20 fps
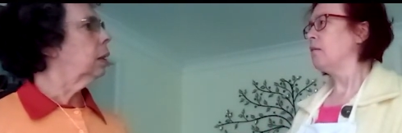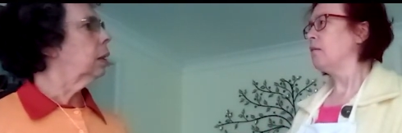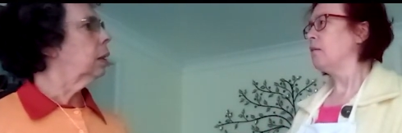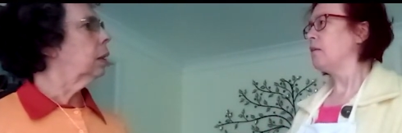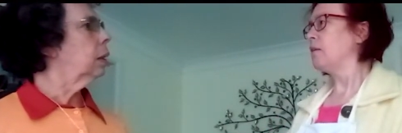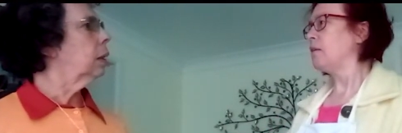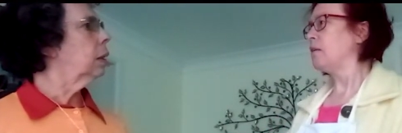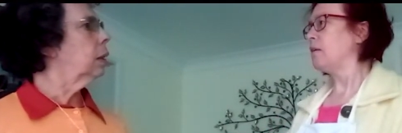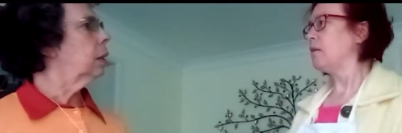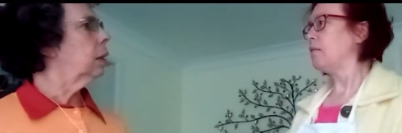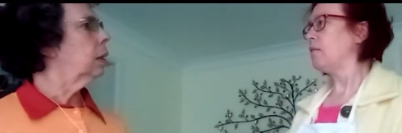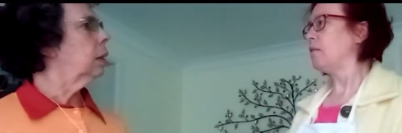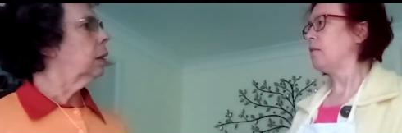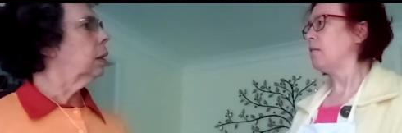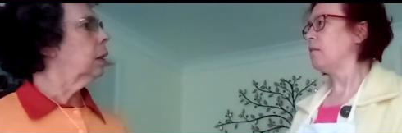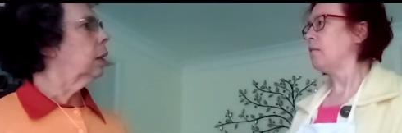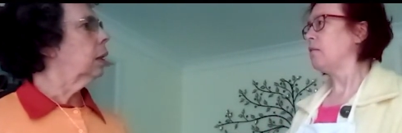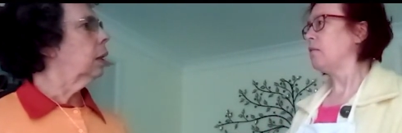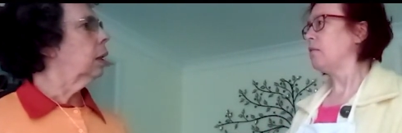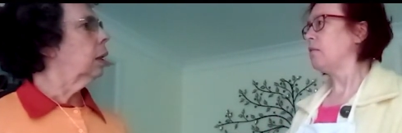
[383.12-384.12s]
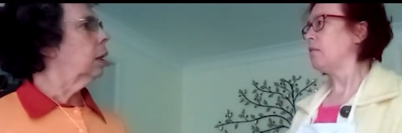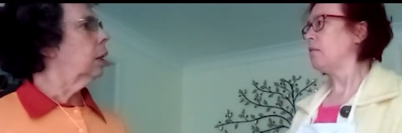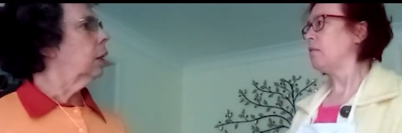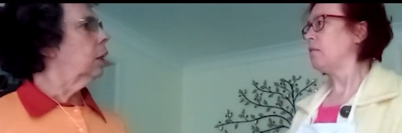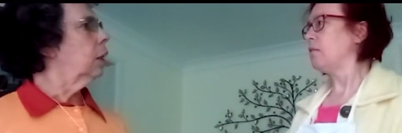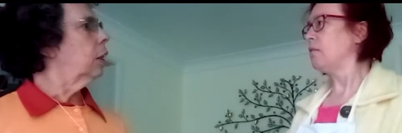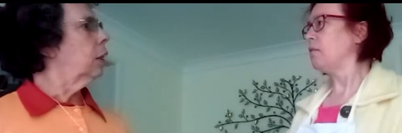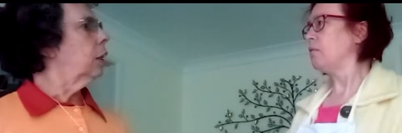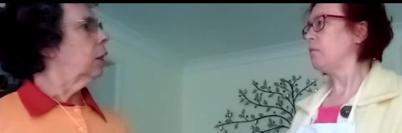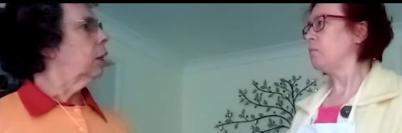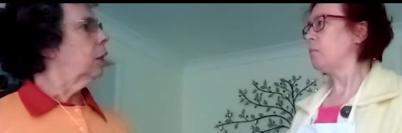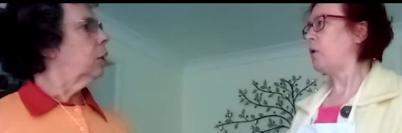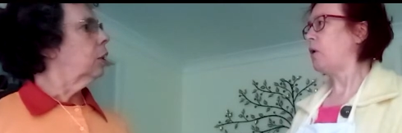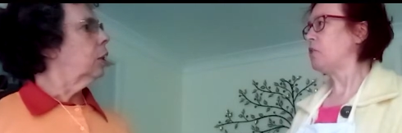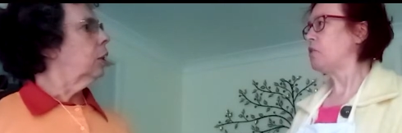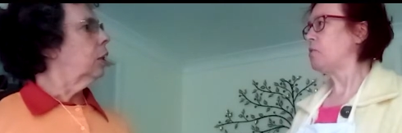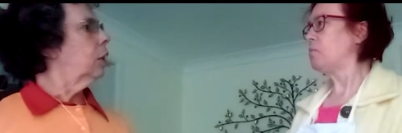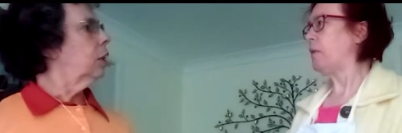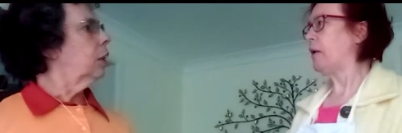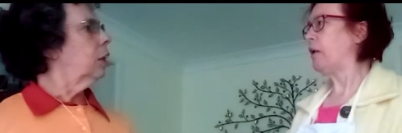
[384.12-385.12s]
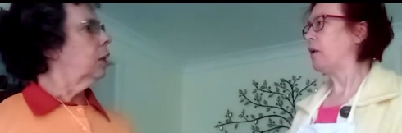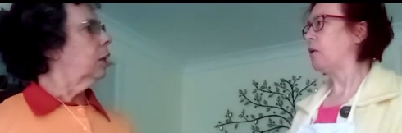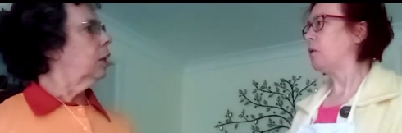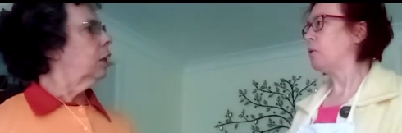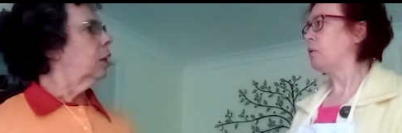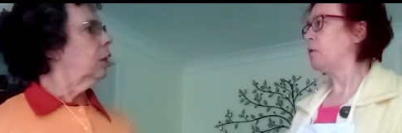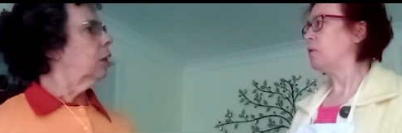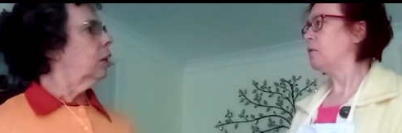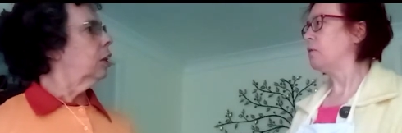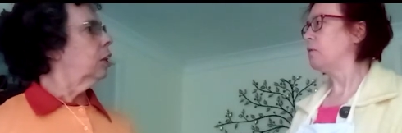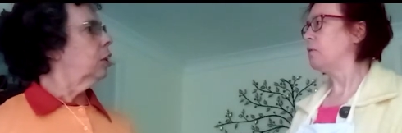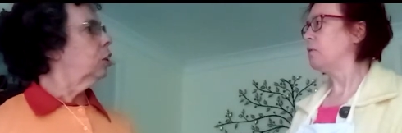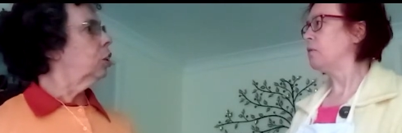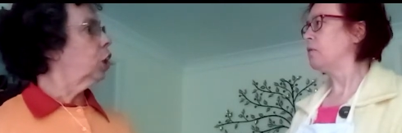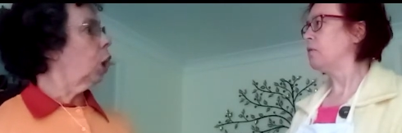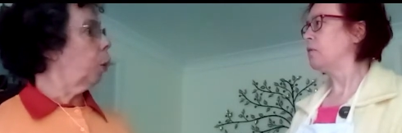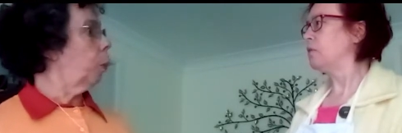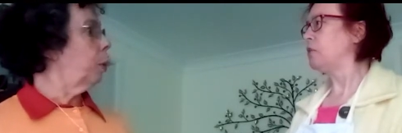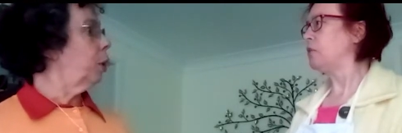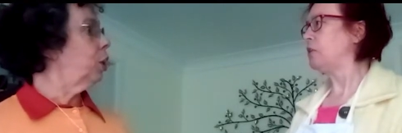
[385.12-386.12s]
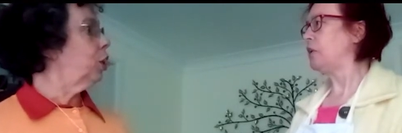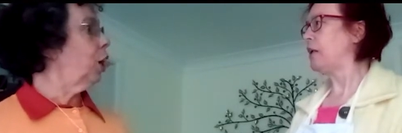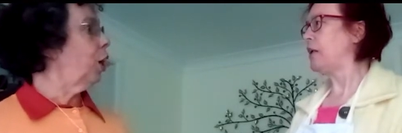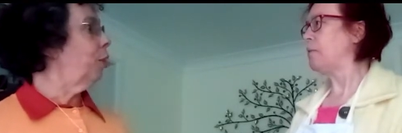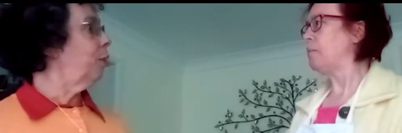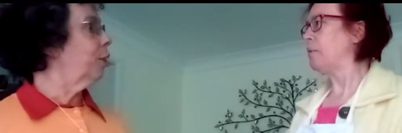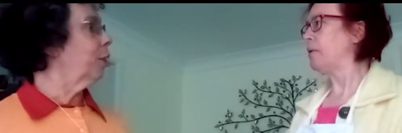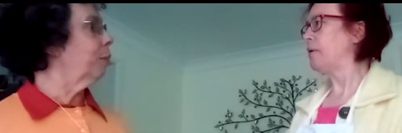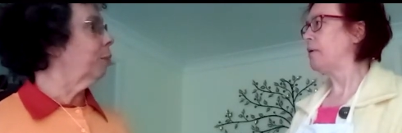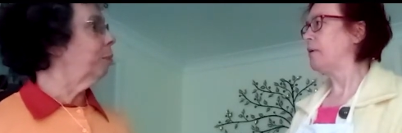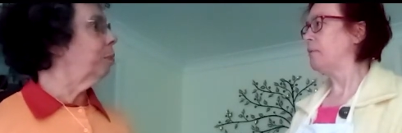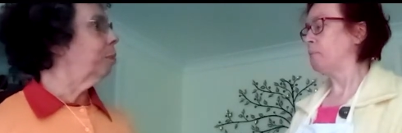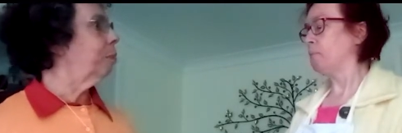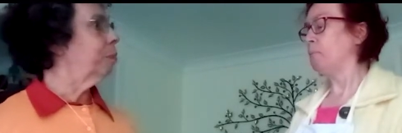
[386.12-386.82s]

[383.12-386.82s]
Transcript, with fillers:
Speaker 1: the marshmallow?
Speaker 2: Shall we show them?